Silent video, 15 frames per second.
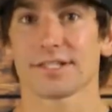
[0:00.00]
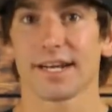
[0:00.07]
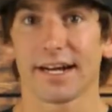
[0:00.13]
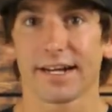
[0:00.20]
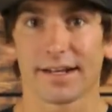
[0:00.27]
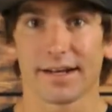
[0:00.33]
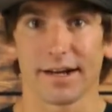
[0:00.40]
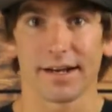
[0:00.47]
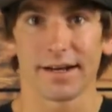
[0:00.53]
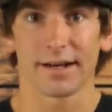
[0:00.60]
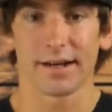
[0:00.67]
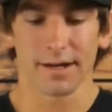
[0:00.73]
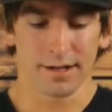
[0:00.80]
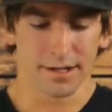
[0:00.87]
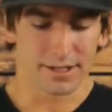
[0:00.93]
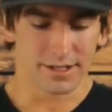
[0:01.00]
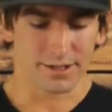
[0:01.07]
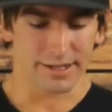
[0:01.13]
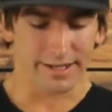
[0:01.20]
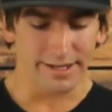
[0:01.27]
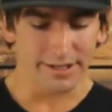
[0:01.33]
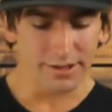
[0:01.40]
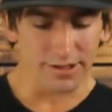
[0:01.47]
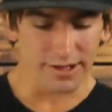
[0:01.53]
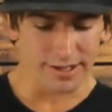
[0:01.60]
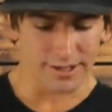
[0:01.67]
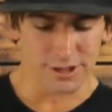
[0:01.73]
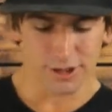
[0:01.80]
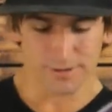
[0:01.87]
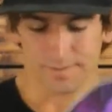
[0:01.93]
side cut. So the heel
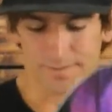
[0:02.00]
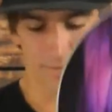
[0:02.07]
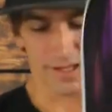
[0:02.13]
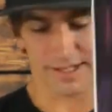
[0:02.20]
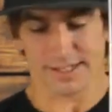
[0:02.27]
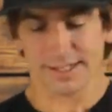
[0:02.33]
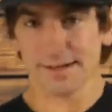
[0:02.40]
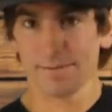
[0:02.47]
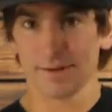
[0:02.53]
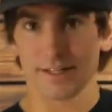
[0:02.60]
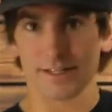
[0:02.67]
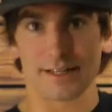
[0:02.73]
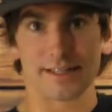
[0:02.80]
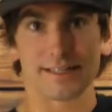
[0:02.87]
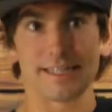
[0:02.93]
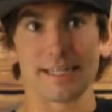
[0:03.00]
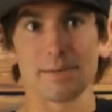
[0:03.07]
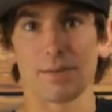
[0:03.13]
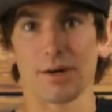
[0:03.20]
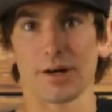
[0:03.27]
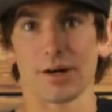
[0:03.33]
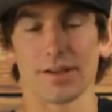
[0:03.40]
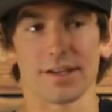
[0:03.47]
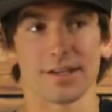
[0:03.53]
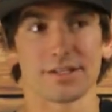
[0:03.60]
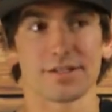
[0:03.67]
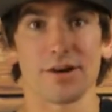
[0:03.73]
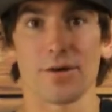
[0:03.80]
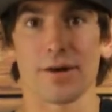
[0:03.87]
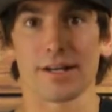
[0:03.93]
edge is 10% deeper than the
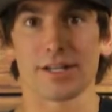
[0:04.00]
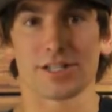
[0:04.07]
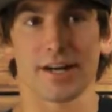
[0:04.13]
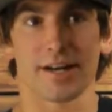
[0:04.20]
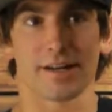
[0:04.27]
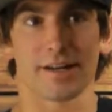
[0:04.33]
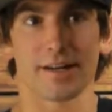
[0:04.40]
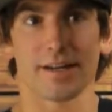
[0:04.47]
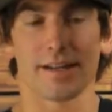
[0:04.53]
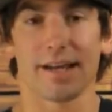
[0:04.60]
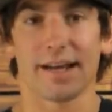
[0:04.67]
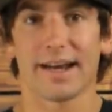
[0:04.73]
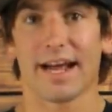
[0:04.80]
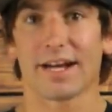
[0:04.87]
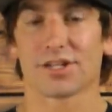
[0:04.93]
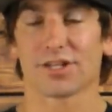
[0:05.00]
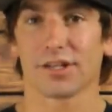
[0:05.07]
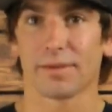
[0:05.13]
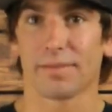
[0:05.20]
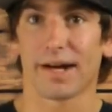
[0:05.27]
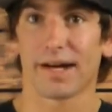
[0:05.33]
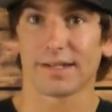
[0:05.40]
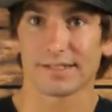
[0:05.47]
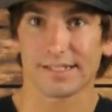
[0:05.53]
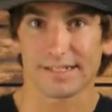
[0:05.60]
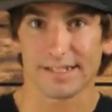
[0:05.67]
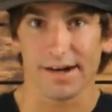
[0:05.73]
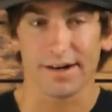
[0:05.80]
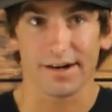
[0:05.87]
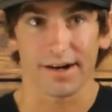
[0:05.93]
toe edge side cut, and that naturally
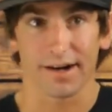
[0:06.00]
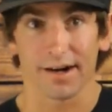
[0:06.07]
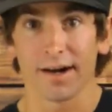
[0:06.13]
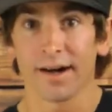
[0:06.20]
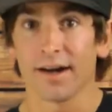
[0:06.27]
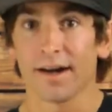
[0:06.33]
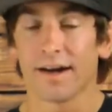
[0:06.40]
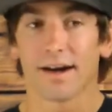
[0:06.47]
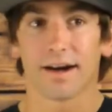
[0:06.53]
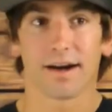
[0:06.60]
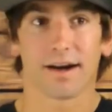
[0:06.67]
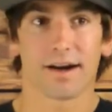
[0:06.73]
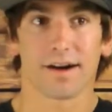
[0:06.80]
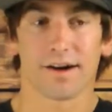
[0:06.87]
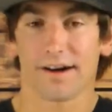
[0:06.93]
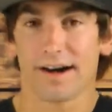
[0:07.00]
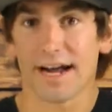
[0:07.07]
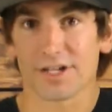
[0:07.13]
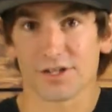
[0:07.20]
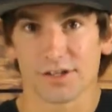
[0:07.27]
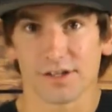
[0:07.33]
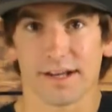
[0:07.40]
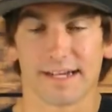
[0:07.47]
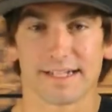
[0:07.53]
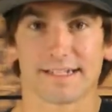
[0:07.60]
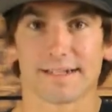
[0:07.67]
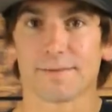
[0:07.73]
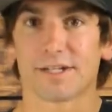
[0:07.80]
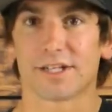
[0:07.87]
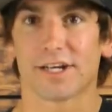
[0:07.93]
balances out our natural
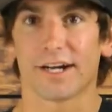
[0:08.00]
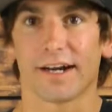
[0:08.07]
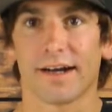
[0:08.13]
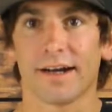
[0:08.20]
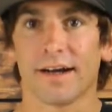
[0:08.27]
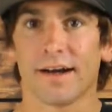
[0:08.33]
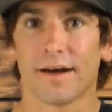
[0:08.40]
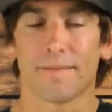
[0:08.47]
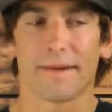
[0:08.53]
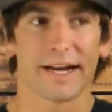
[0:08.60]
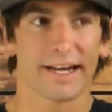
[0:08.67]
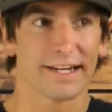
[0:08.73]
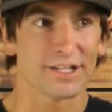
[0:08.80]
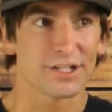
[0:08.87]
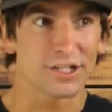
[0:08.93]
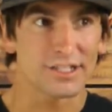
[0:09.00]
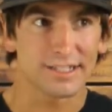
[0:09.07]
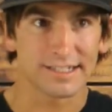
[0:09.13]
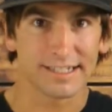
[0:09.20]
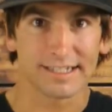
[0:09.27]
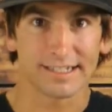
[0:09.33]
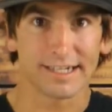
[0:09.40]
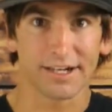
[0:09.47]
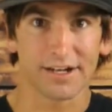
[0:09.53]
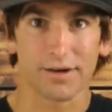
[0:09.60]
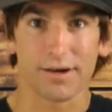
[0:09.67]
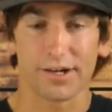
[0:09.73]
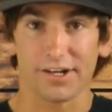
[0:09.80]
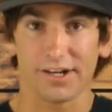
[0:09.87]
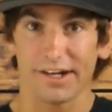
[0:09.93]
asymmetry, making it just as easy to go
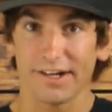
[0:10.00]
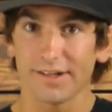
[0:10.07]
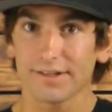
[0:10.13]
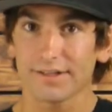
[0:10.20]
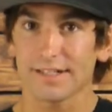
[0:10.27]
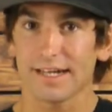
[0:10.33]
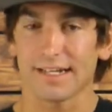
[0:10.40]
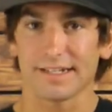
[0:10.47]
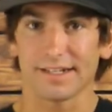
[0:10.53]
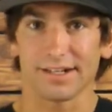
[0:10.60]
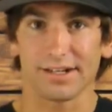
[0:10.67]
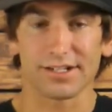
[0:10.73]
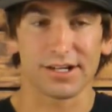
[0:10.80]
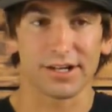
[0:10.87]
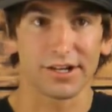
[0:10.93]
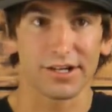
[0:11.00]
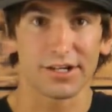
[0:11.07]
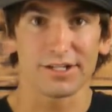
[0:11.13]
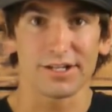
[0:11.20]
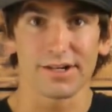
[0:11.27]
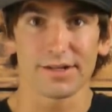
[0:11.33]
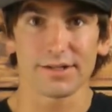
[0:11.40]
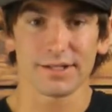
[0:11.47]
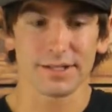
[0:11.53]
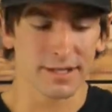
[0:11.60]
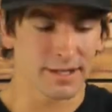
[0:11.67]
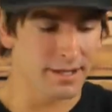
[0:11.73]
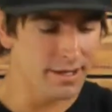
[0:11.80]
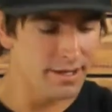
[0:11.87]
onto your heels as it does onto your toes.